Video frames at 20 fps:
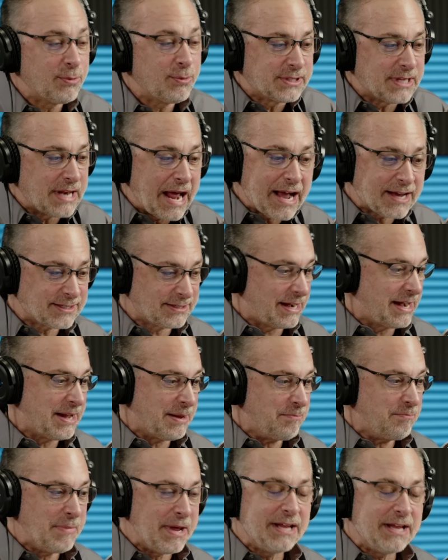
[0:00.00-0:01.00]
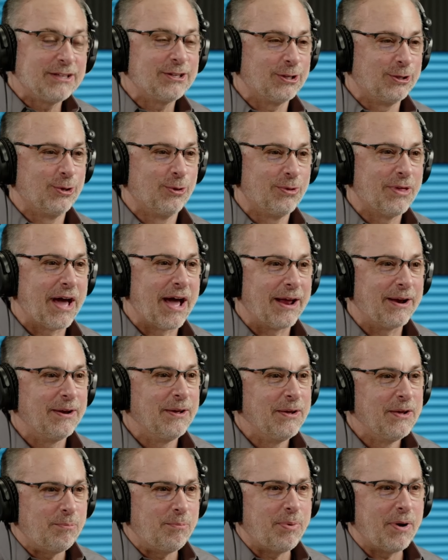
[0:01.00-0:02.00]
an accident. I didn't mean to do that,
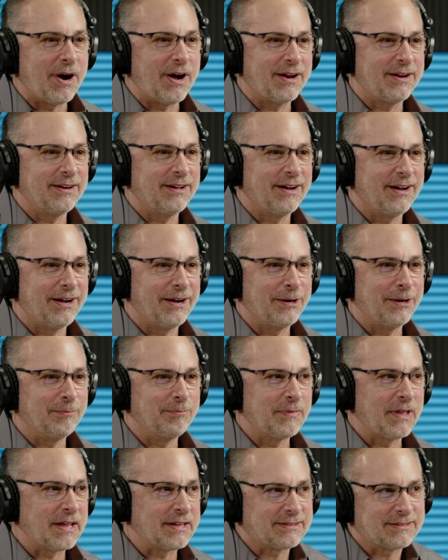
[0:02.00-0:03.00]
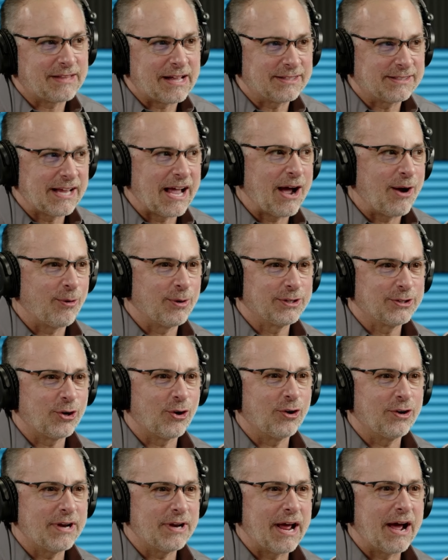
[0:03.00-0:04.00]
but that's how it
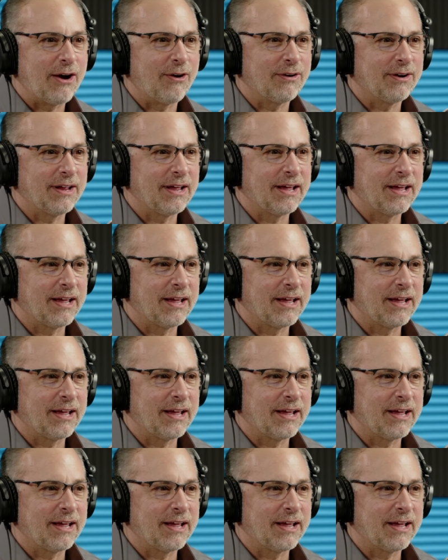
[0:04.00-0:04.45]
turned out.